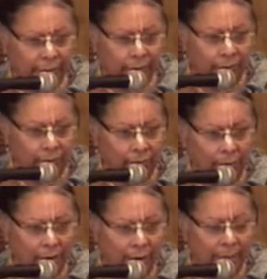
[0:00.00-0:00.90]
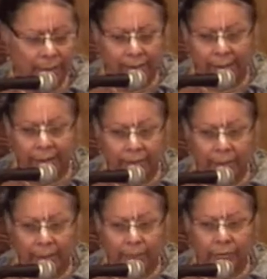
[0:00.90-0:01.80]
don't know how many, I can
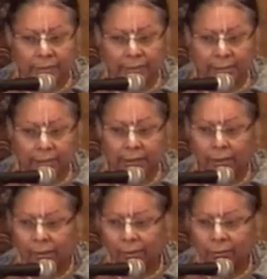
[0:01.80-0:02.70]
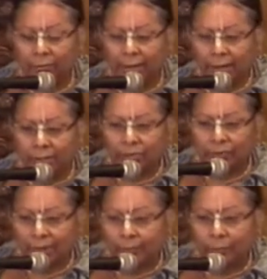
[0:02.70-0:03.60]
remember still when I was
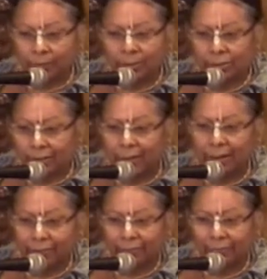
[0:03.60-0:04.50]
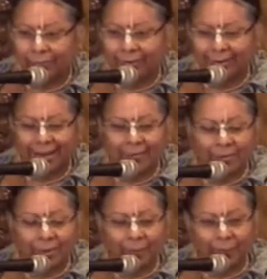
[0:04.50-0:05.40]
fed up with material life. I came
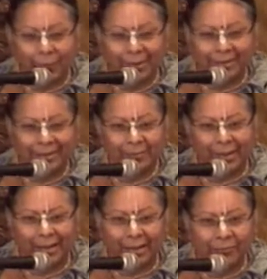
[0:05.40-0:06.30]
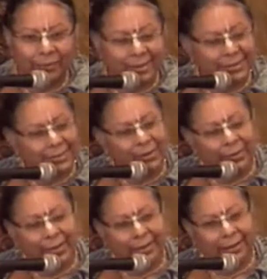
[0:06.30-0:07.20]
to a point in my life when I said,
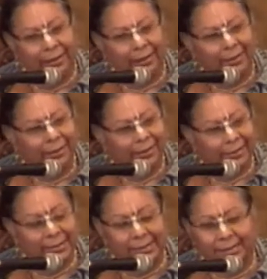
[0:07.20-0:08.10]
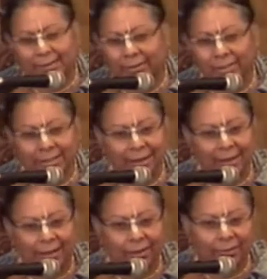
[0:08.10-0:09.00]
okay, this Krishna,
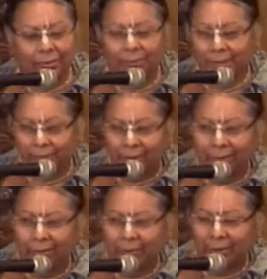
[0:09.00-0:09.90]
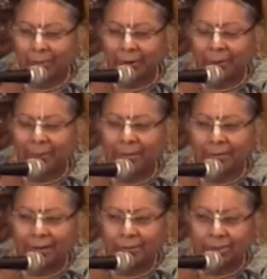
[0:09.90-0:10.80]
I looked through my window in my apartment.
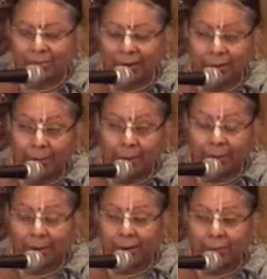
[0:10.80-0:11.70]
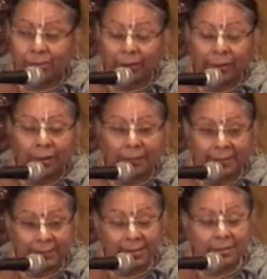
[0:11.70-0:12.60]
I remember I was working on my
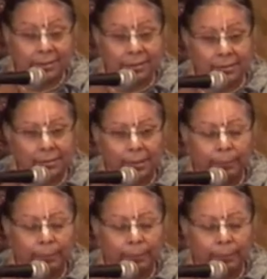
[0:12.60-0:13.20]
thesis,